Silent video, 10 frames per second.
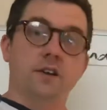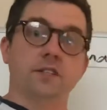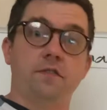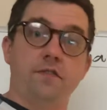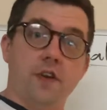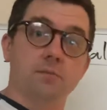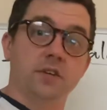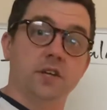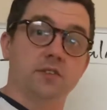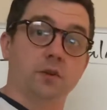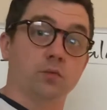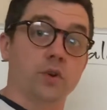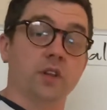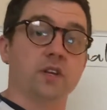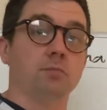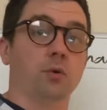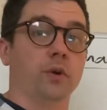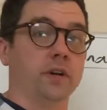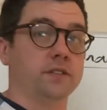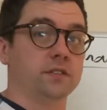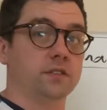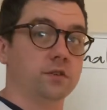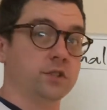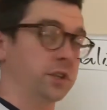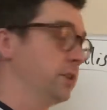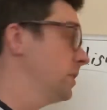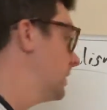family is a really important institution,